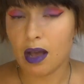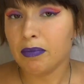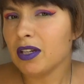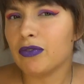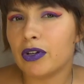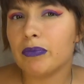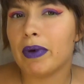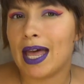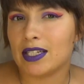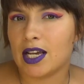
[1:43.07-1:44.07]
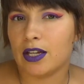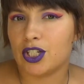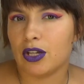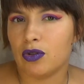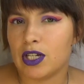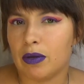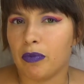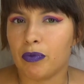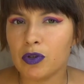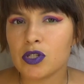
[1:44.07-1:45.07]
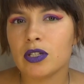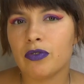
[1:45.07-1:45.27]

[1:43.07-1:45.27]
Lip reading: I'm not a very matte eyeshadow type of person.